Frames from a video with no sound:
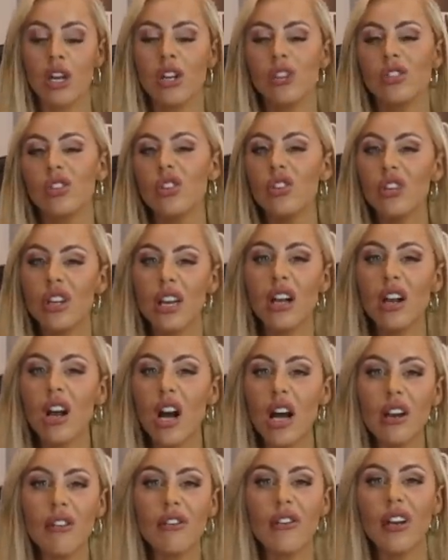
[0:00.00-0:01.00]
So you can
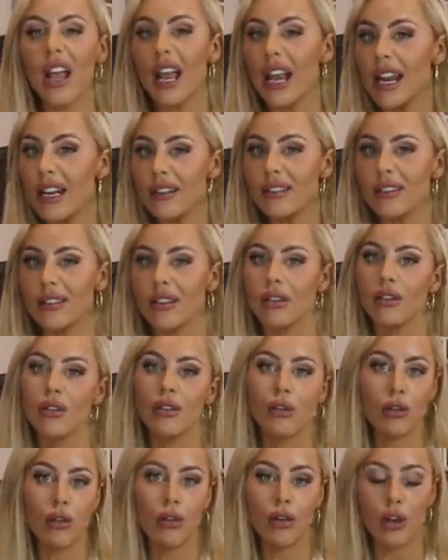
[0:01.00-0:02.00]
kind of eat
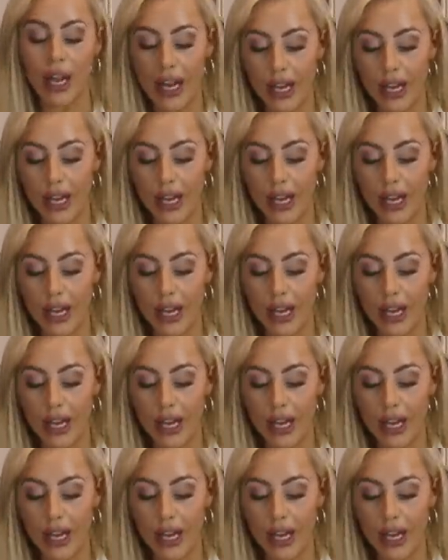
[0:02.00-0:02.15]
your